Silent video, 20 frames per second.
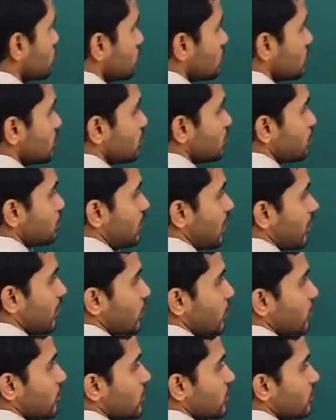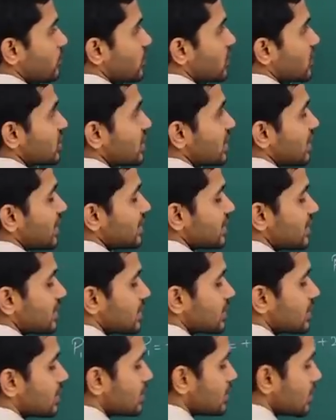to power of the first lens
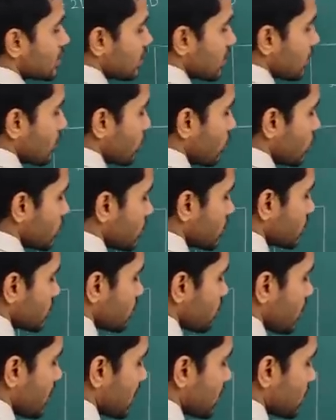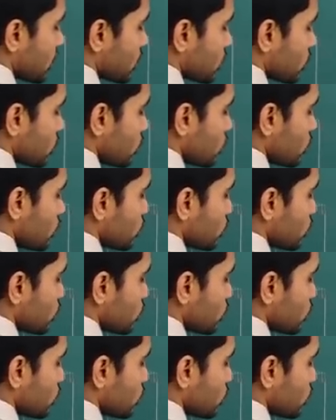which is plus 2,